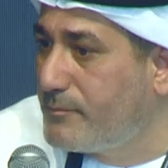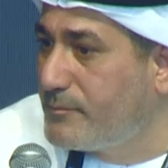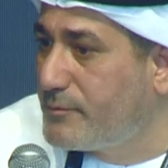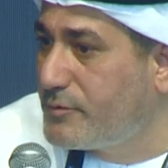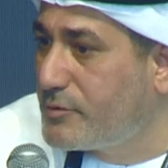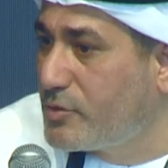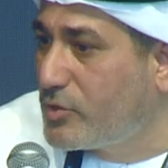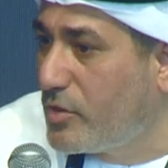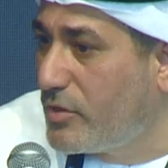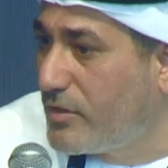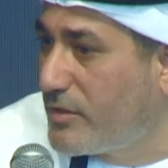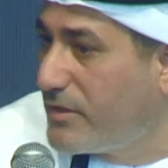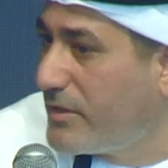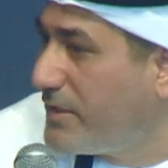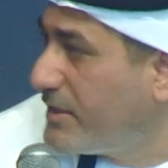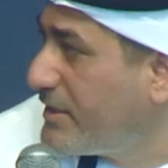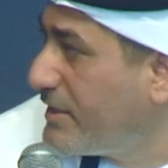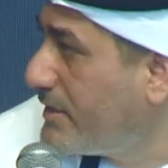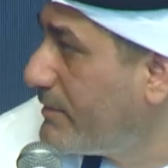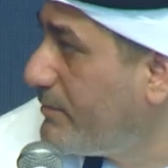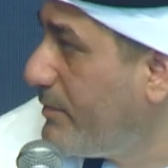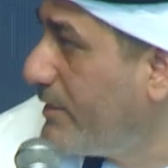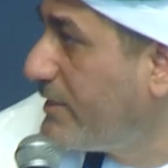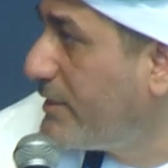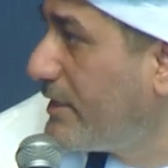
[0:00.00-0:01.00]
So this
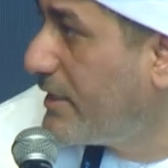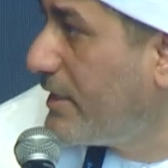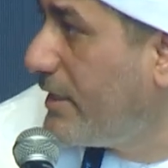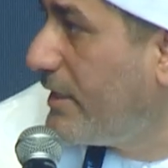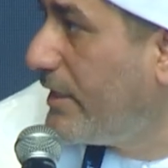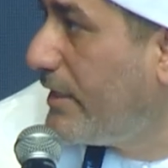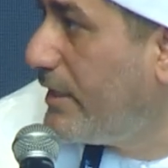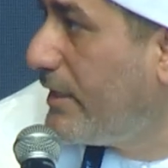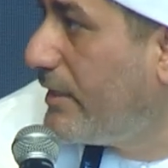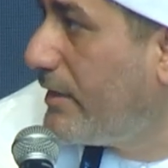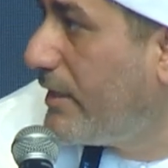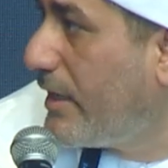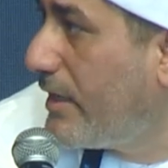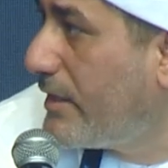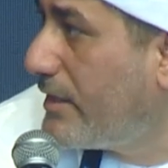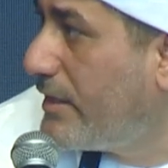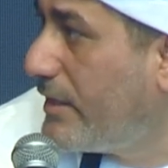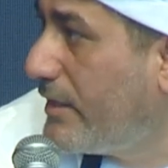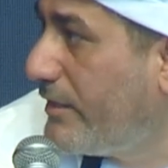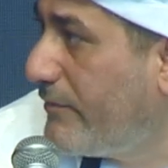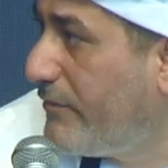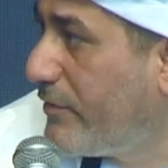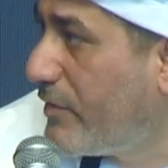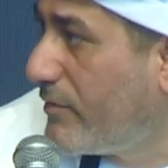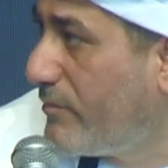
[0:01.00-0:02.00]
is basically, I
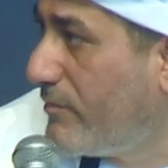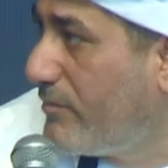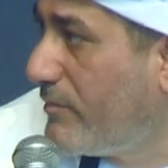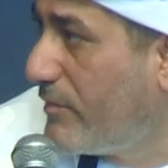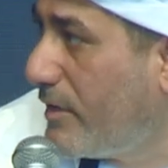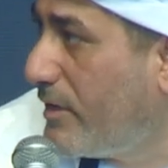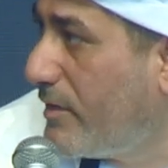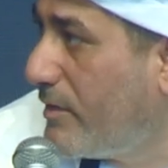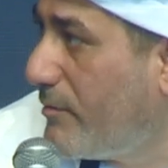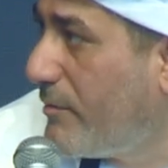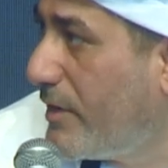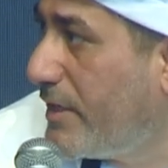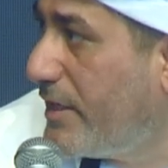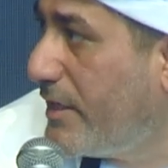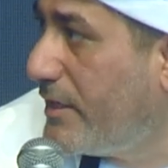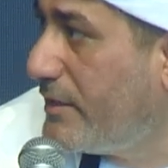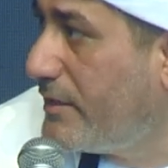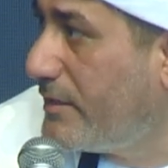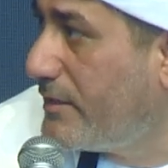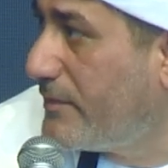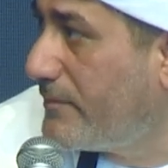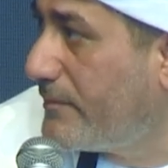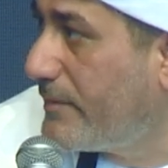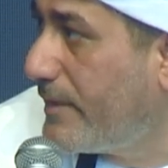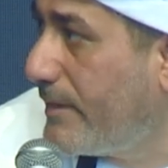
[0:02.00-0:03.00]
think, from my end.
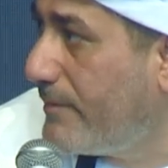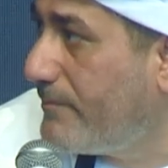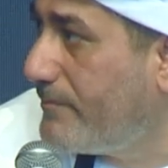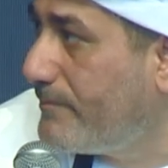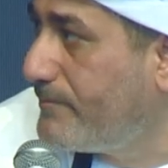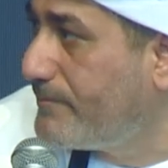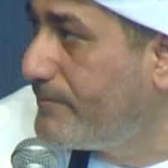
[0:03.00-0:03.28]
Yeah.